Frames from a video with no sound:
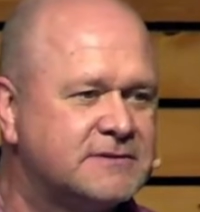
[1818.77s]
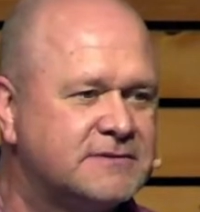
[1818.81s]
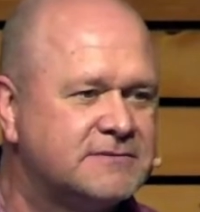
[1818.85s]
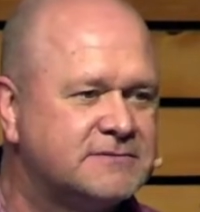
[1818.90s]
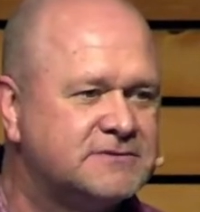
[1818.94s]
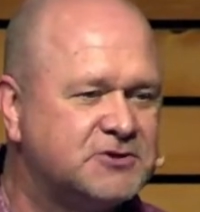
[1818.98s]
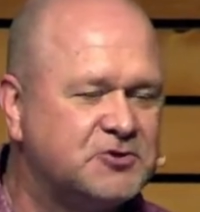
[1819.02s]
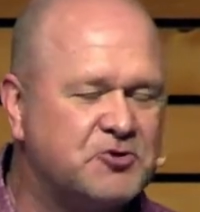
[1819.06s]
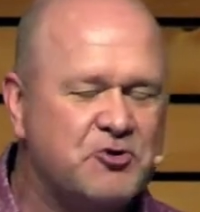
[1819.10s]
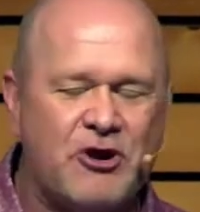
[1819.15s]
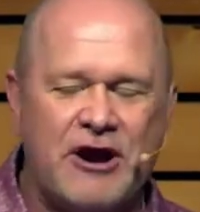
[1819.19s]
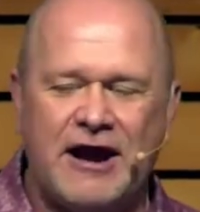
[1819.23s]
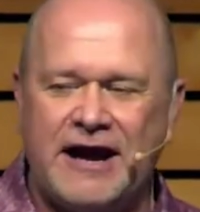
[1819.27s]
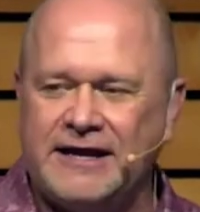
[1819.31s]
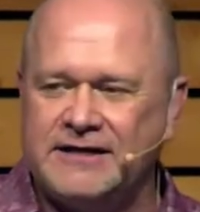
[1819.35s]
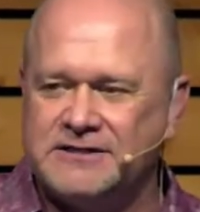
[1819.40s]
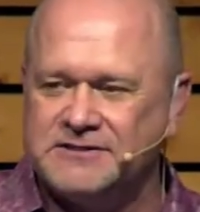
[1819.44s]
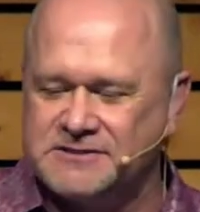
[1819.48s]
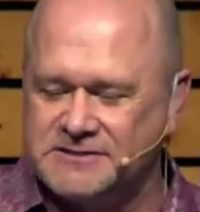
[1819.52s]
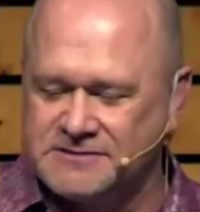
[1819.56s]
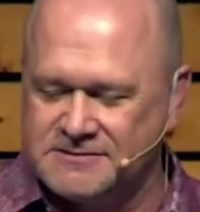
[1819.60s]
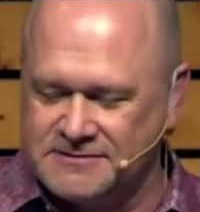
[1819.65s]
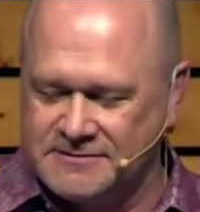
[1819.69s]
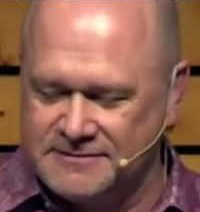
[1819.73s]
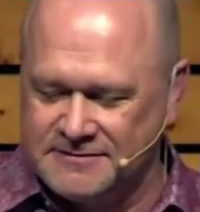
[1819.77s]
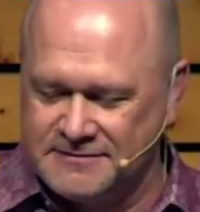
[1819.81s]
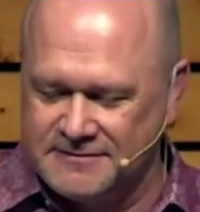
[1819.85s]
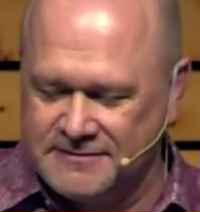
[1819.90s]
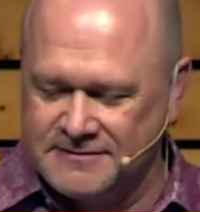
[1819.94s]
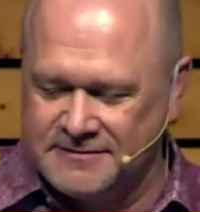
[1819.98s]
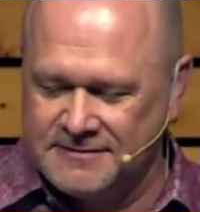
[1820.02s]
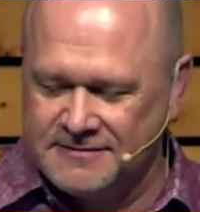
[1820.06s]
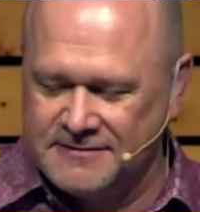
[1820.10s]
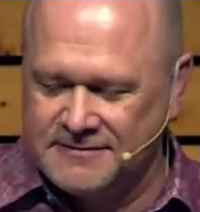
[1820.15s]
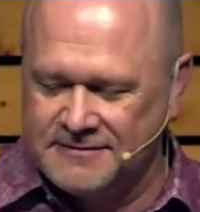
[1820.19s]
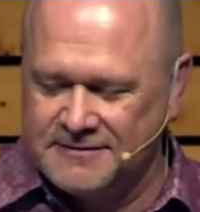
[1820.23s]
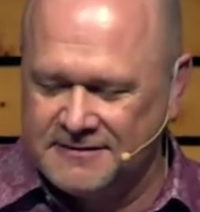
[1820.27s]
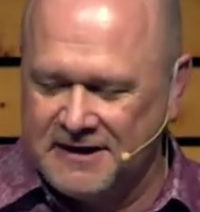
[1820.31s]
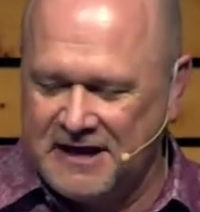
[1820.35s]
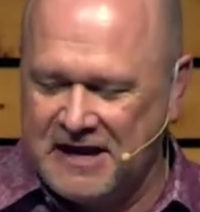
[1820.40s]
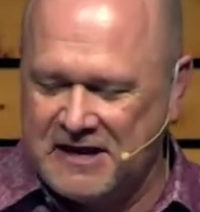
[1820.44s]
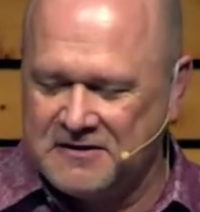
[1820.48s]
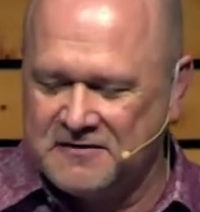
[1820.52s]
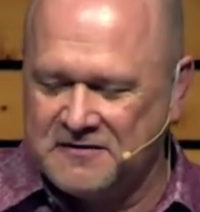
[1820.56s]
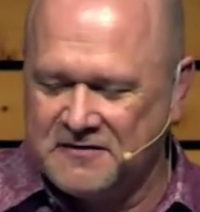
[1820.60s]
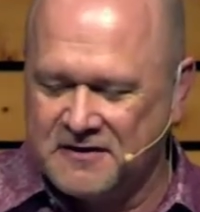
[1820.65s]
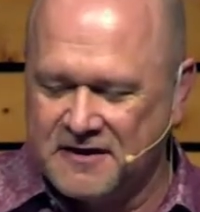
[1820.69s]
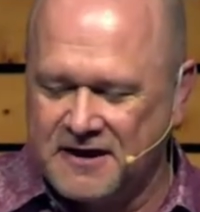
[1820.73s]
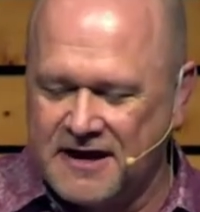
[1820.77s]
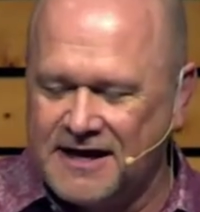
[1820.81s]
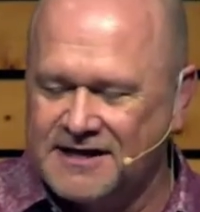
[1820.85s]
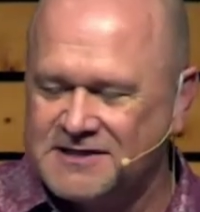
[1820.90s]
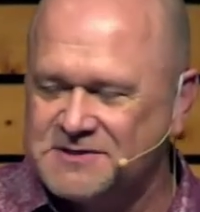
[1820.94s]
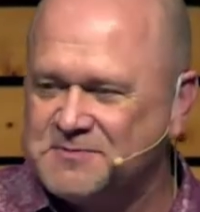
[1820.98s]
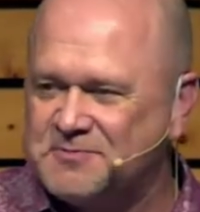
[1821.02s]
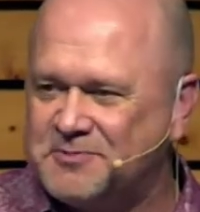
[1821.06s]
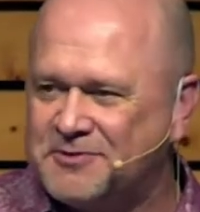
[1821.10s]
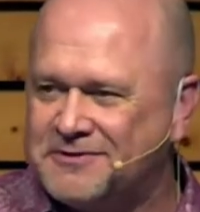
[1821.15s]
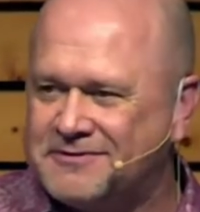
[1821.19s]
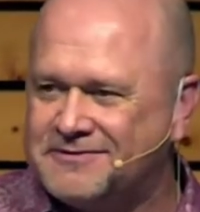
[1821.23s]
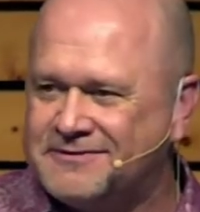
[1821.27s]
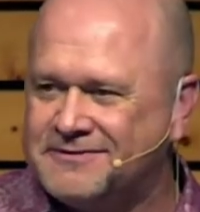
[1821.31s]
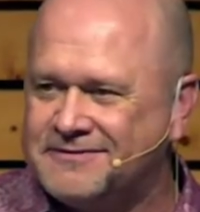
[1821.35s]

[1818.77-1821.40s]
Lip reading: to Christ and to the gospel.